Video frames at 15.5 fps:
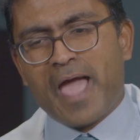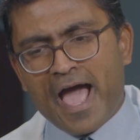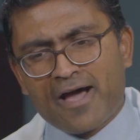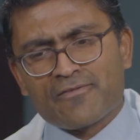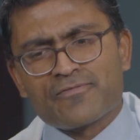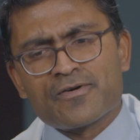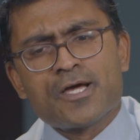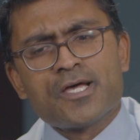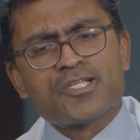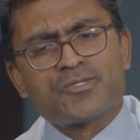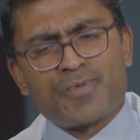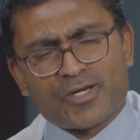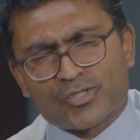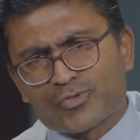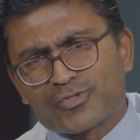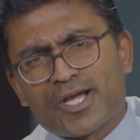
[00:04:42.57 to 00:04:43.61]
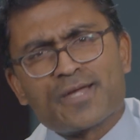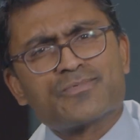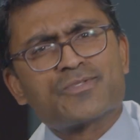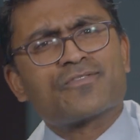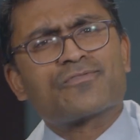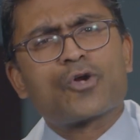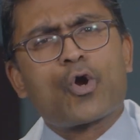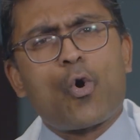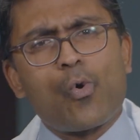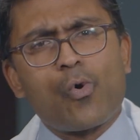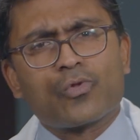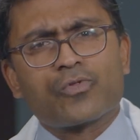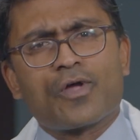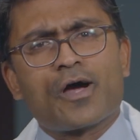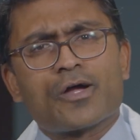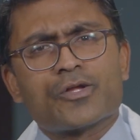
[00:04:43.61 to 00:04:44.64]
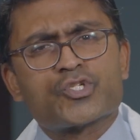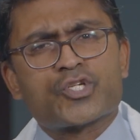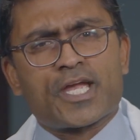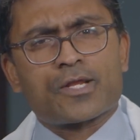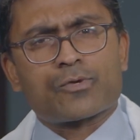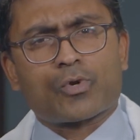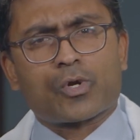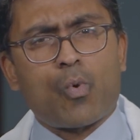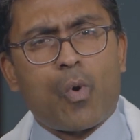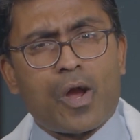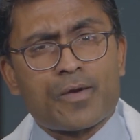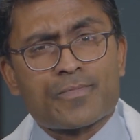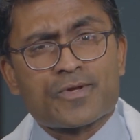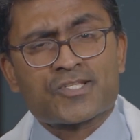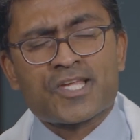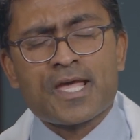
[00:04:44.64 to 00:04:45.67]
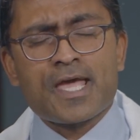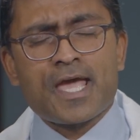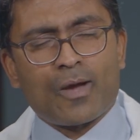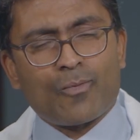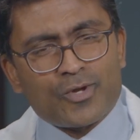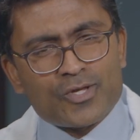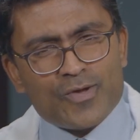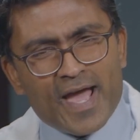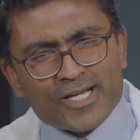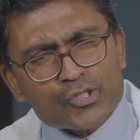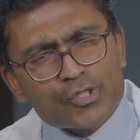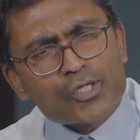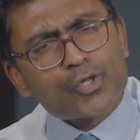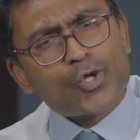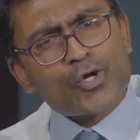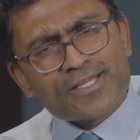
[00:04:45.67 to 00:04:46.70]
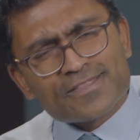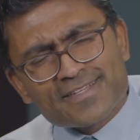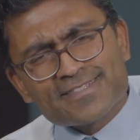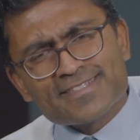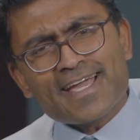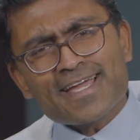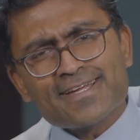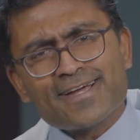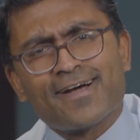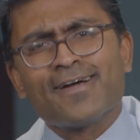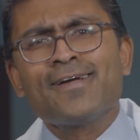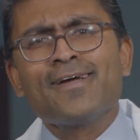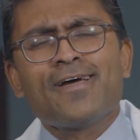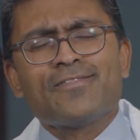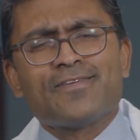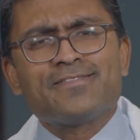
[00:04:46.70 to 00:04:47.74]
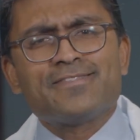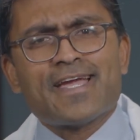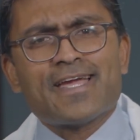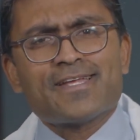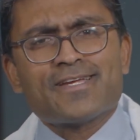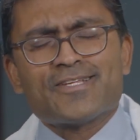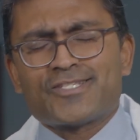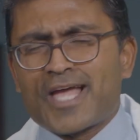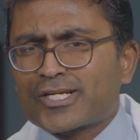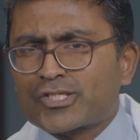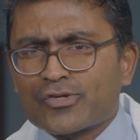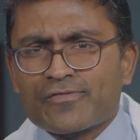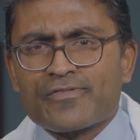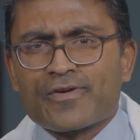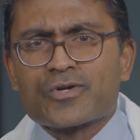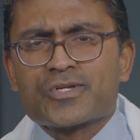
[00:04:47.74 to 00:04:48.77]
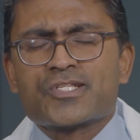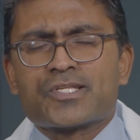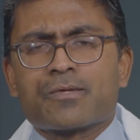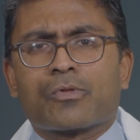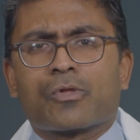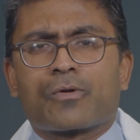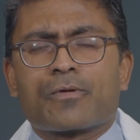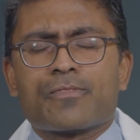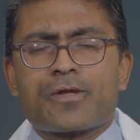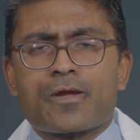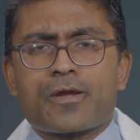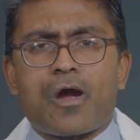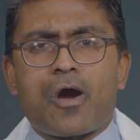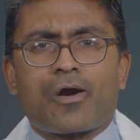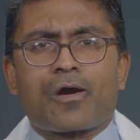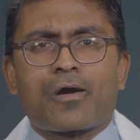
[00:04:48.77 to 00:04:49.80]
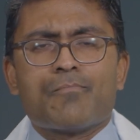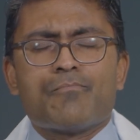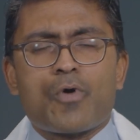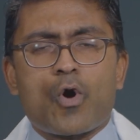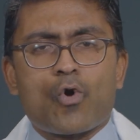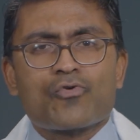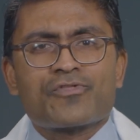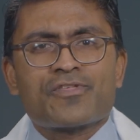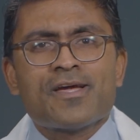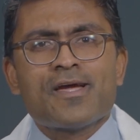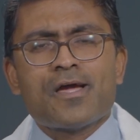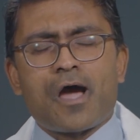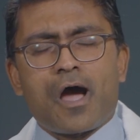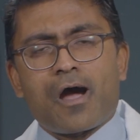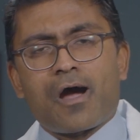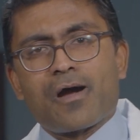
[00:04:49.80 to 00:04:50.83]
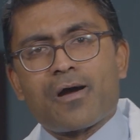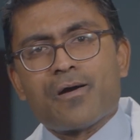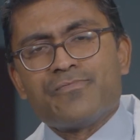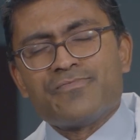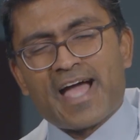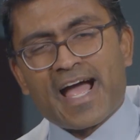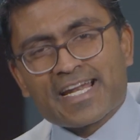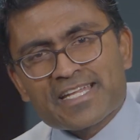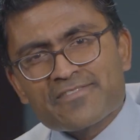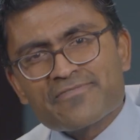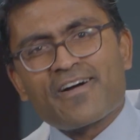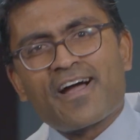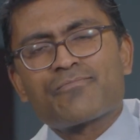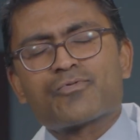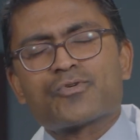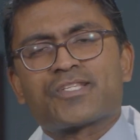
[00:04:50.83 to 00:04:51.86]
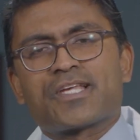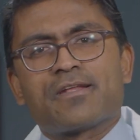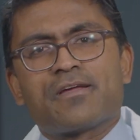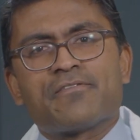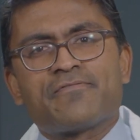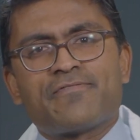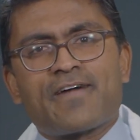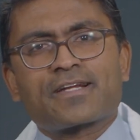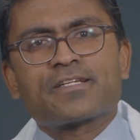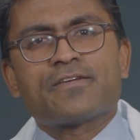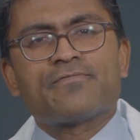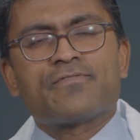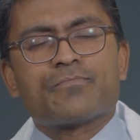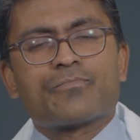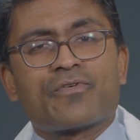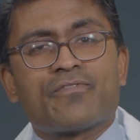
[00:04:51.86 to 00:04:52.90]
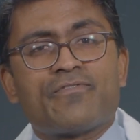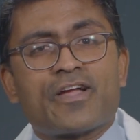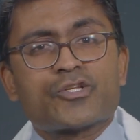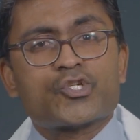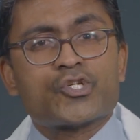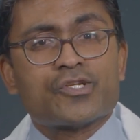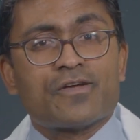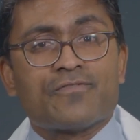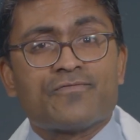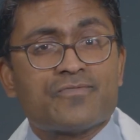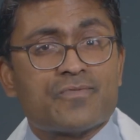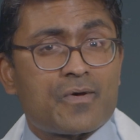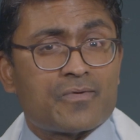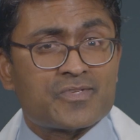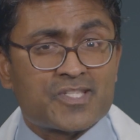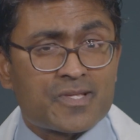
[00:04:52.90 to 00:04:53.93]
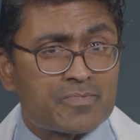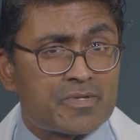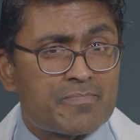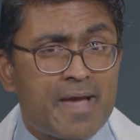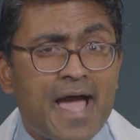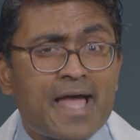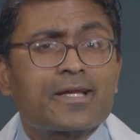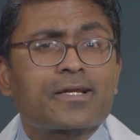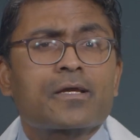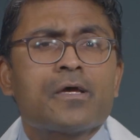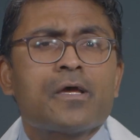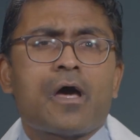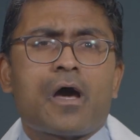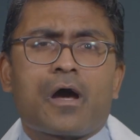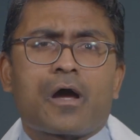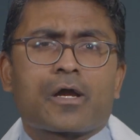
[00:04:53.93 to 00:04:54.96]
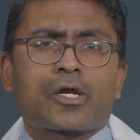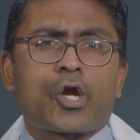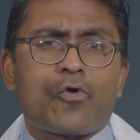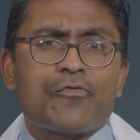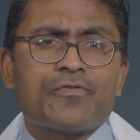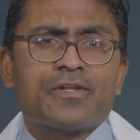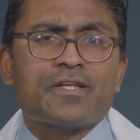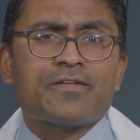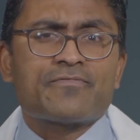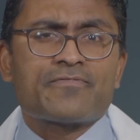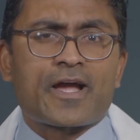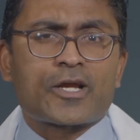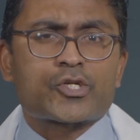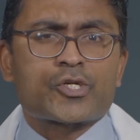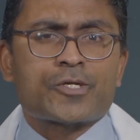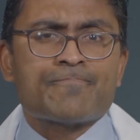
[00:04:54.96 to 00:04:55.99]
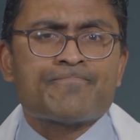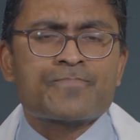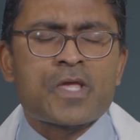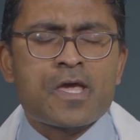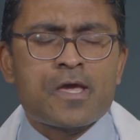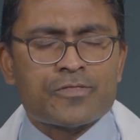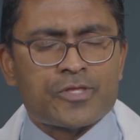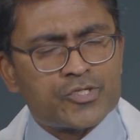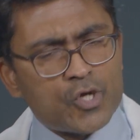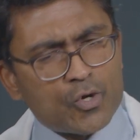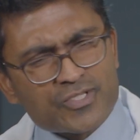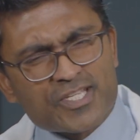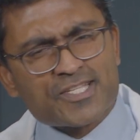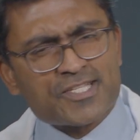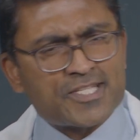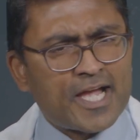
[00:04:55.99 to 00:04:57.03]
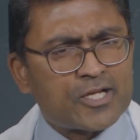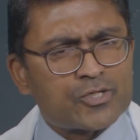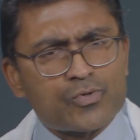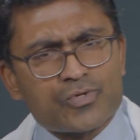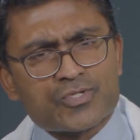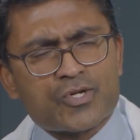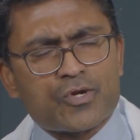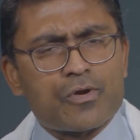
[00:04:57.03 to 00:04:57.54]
have special types of cold uh, chain requirements. And when you actually look at the data, the data is actually very similar. They are both 95% uh, effective in prevention of, of symptomatic COVID infection. The dosing schedules